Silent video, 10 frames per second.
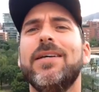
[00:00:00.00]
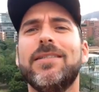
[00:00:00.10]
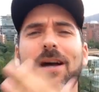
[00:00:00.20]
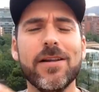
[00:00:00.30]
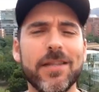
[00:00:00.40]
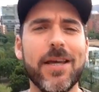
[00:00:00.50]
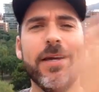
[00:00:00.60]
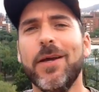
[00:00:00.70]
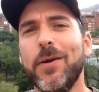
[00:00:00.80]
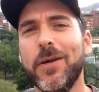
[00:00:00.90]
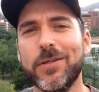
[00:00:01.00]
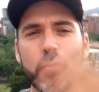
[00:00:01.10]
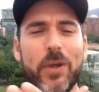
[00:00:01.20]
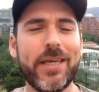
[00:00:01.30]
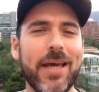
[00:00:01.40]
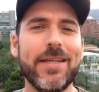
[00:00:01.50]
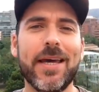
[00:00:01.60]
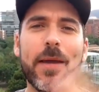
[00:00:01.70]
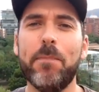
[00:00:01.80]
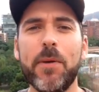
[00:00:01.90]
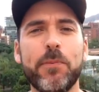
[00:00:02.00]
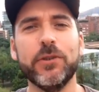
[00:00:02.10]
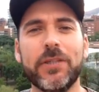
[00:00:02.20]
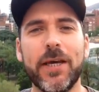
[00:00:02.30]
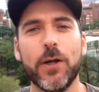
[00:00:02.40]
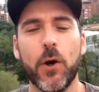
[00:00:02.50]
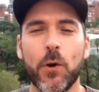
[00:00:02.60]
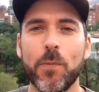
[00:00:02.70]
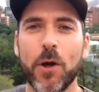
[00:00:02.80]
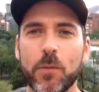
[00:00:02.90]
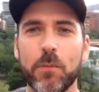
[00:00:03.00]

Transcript: Saturday is a weekend day. People stay at home.